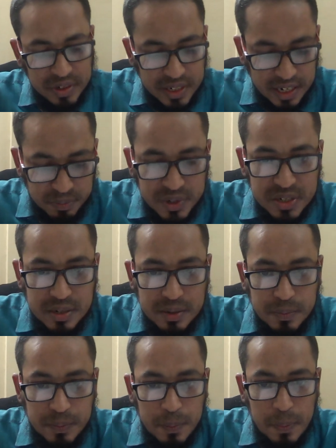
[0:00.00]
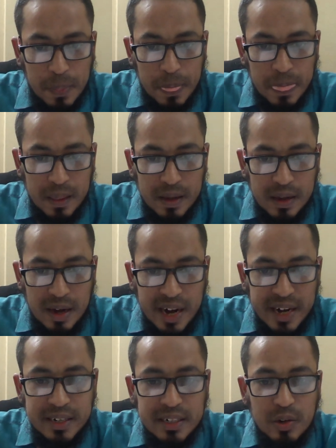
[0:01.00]
10%.
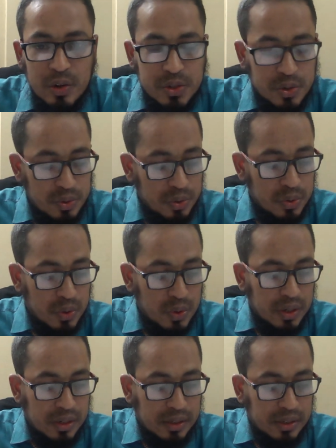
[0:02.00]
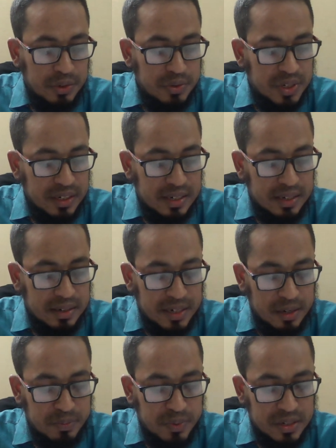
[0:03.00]
I did also using
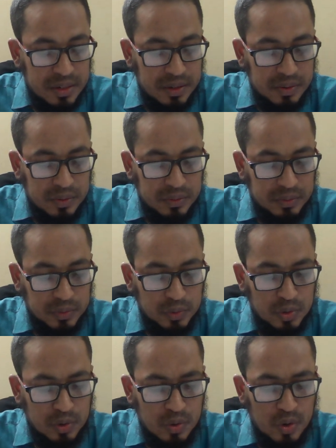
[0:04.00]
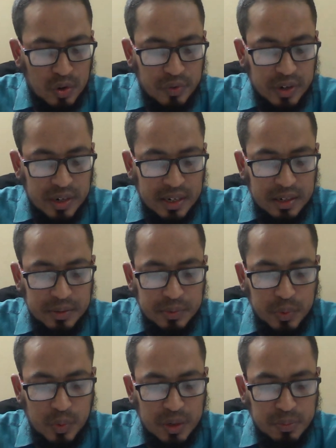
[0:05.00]
10%. Don't go for
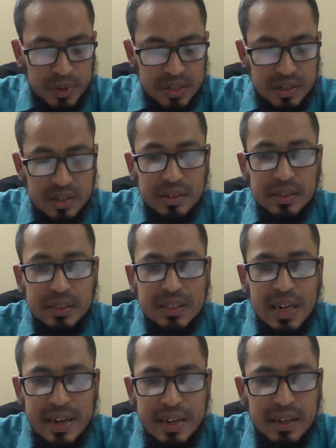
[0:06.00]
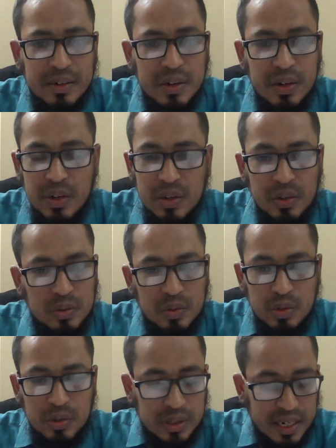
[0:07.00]
1%, that's higher.
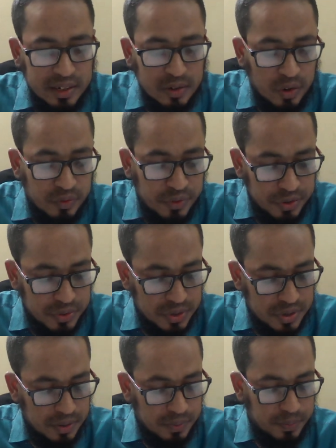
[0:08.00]
Don't get confused.